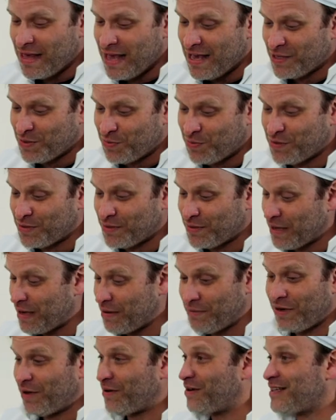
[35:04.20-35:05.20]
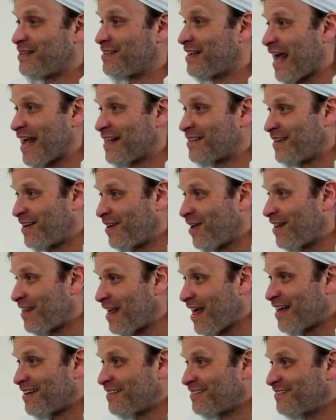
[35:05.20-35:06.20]
this was, you know, it's acting like
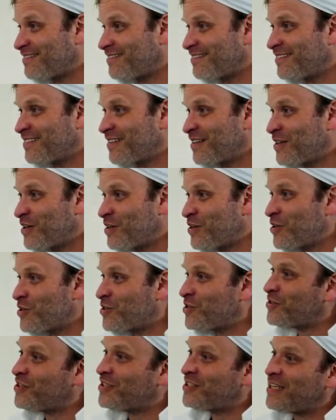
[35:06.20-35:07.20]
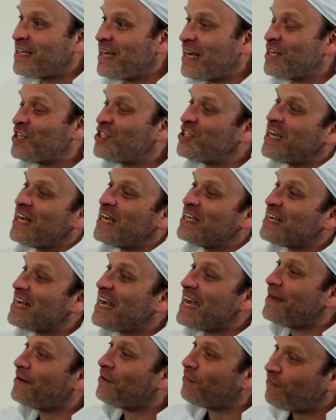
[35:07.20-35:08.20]
that. Yeah. So the T H C is
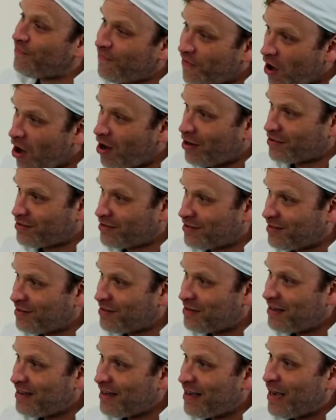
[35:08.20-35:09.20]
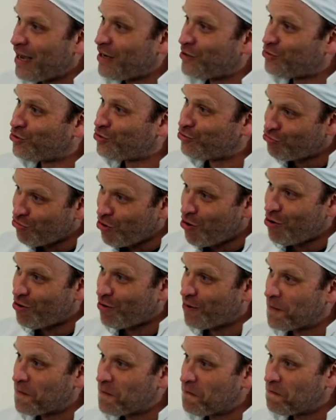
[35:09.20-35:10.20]
hitting them fast. Yeah. And
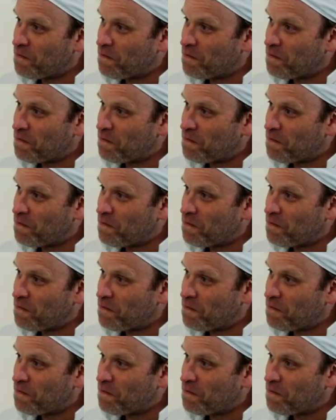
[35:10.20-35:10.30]
strong.